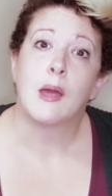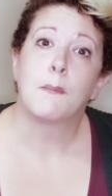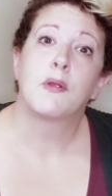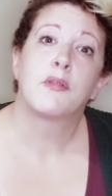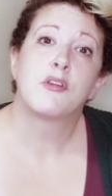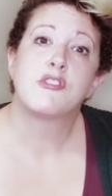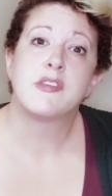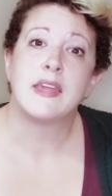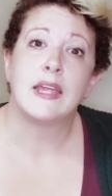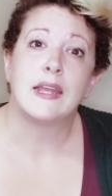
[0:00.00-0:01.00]
to number
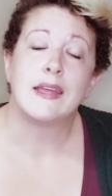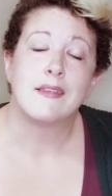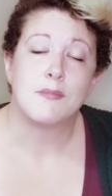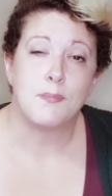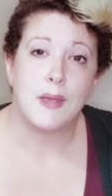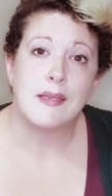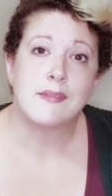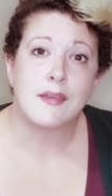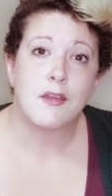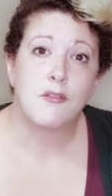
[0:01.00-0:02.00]
15 use
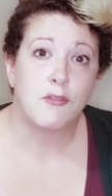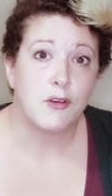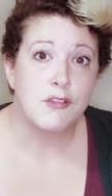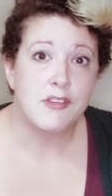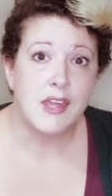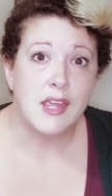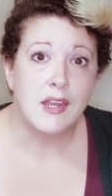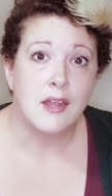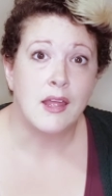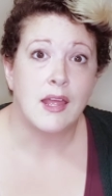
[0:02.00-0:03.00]
basic first
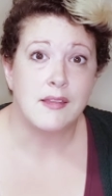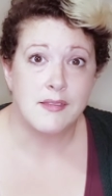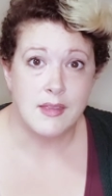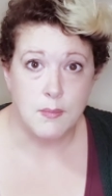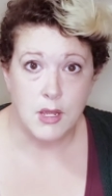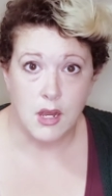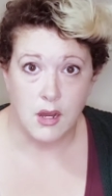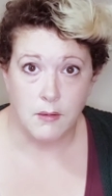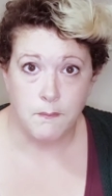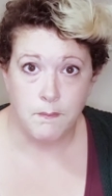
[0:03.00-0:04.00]
aid and
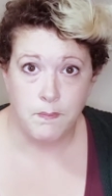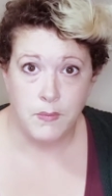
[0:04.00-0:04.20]
CPR.